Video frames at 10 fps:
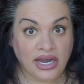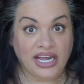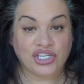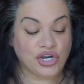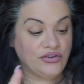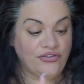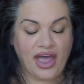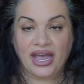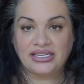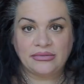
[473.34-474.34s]
It's good for
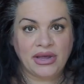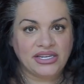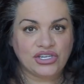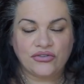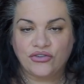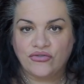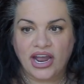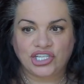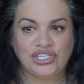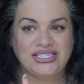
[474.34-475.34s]
eczema, it's good for
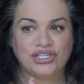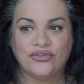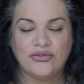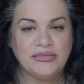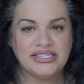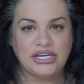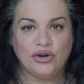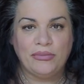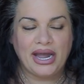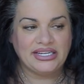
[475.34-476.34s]
rashes, it's good for
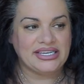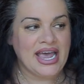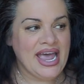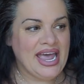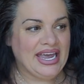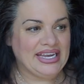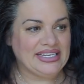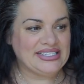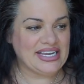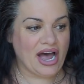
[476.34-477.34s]
mosquito bites,
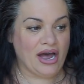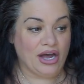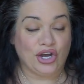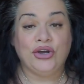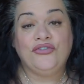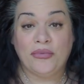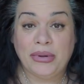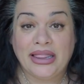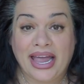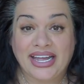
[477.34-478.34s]
it's good for
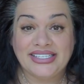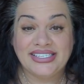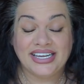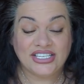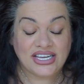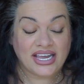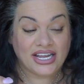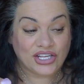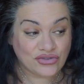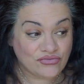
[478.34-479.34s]
plants. It
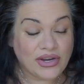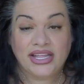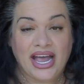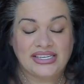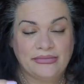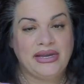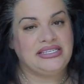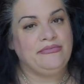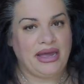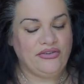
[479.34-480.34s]
really has
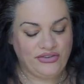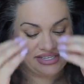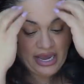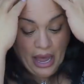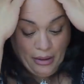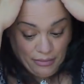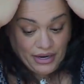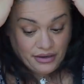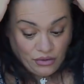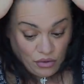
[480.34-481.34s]
amazing benefits,
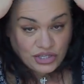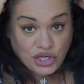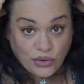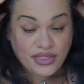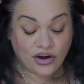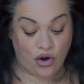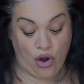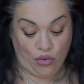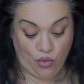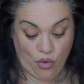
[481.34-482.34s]
but also there
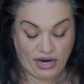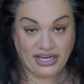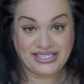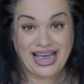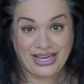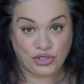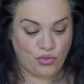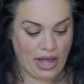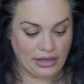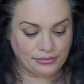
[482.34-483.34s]
are warnings as
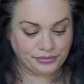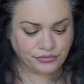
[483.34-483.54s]
well.